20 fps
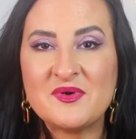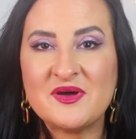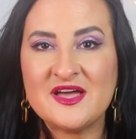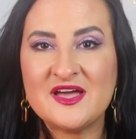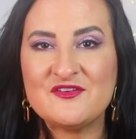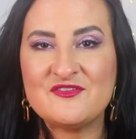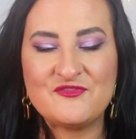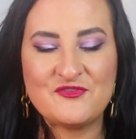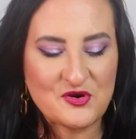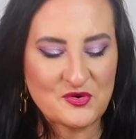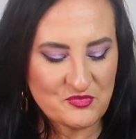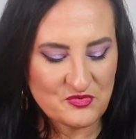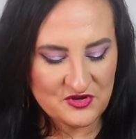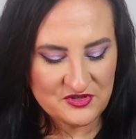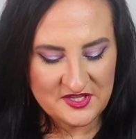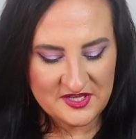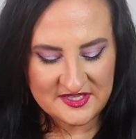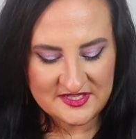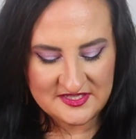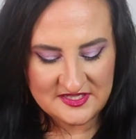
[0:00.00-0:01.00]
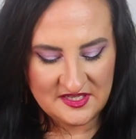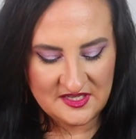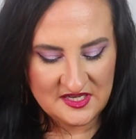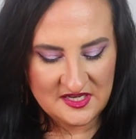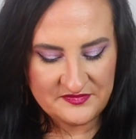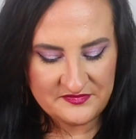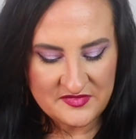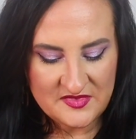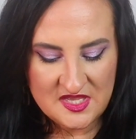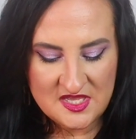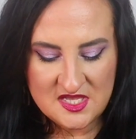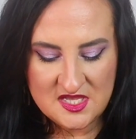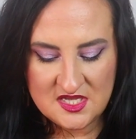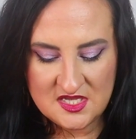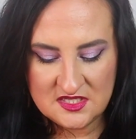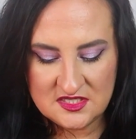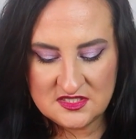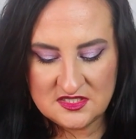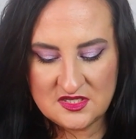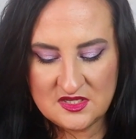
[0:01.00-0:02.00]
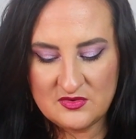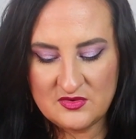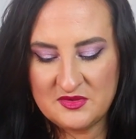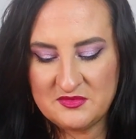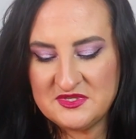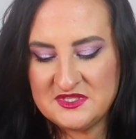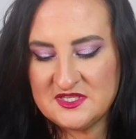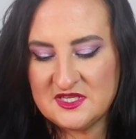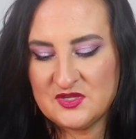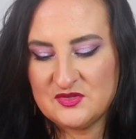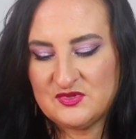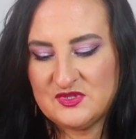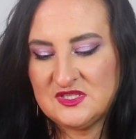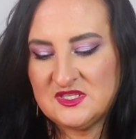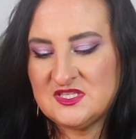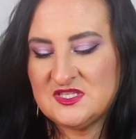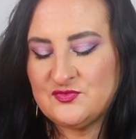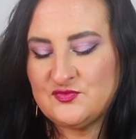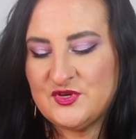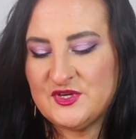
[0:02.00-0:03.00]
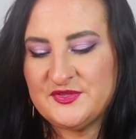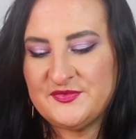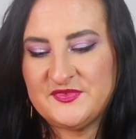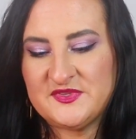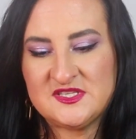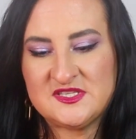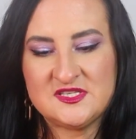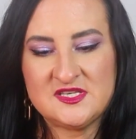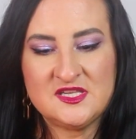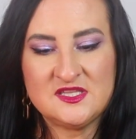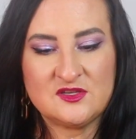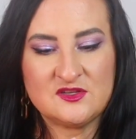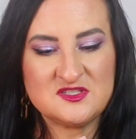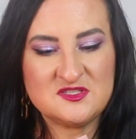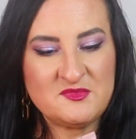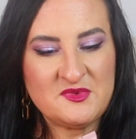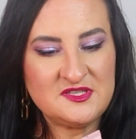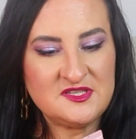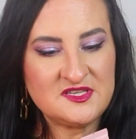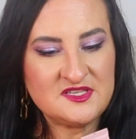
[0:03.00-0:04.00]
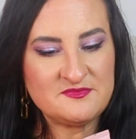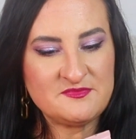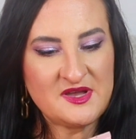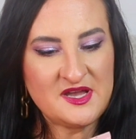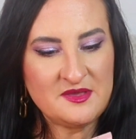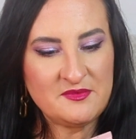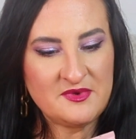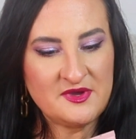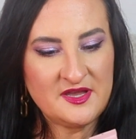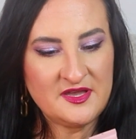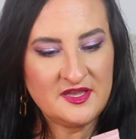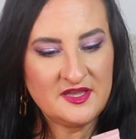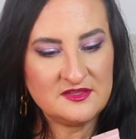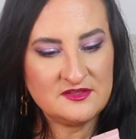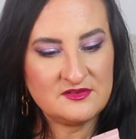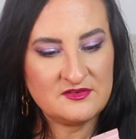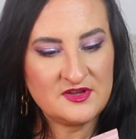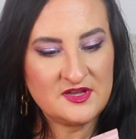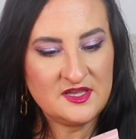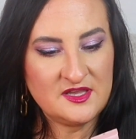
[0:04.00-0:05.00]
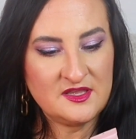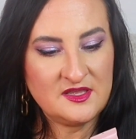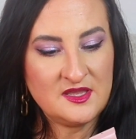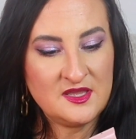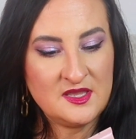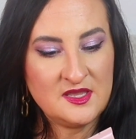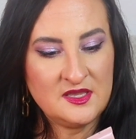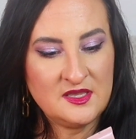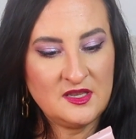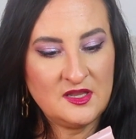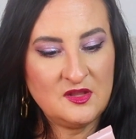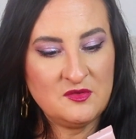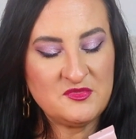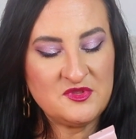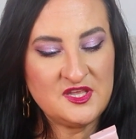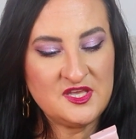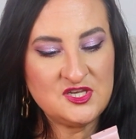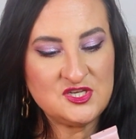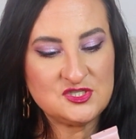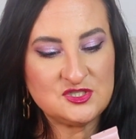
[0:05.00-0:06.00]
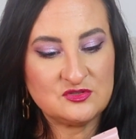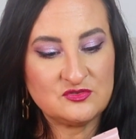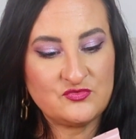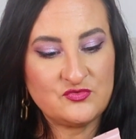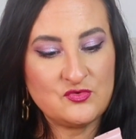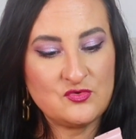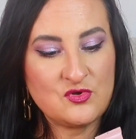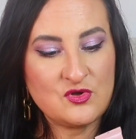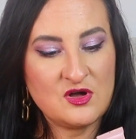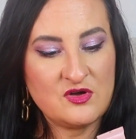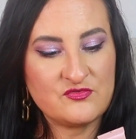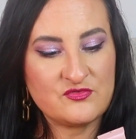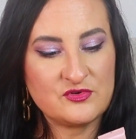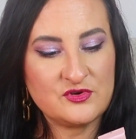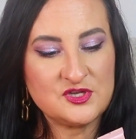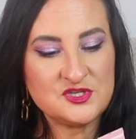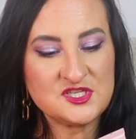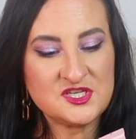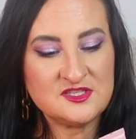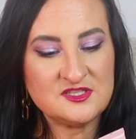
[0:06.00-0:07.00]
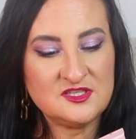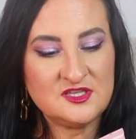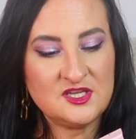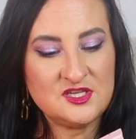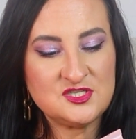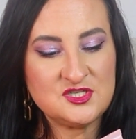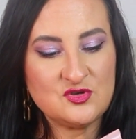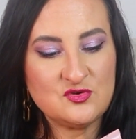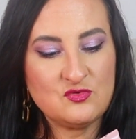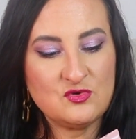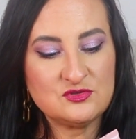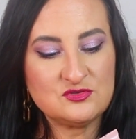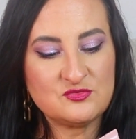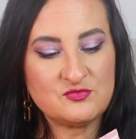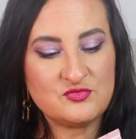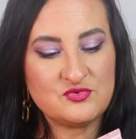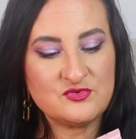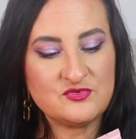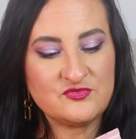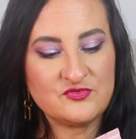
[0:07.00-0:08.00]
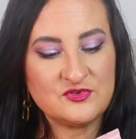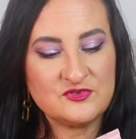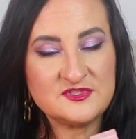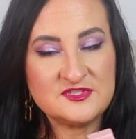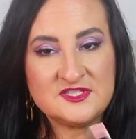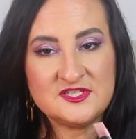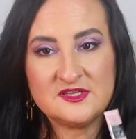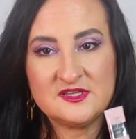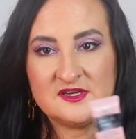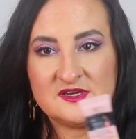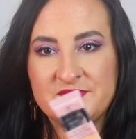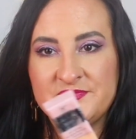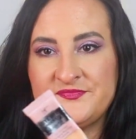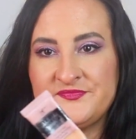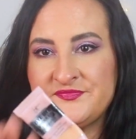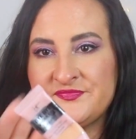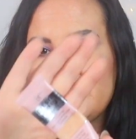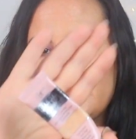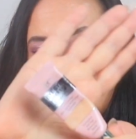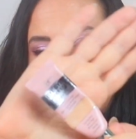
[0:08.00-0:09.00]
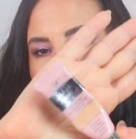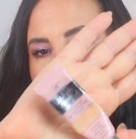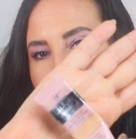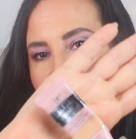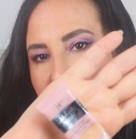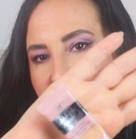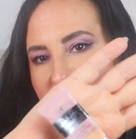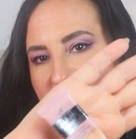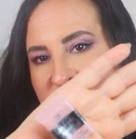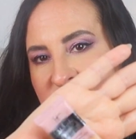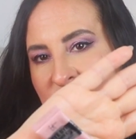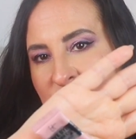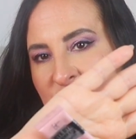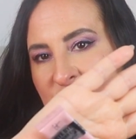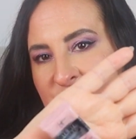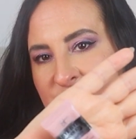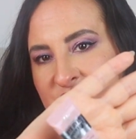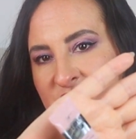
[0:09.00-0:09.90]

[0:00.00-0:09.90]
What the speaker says: I have four products here. So let me start with this one. This is IT Cosmetics Bye Bye Under Eye Illumination Full Coverage Anti-Aging Waterproof Concealer. I really like that one.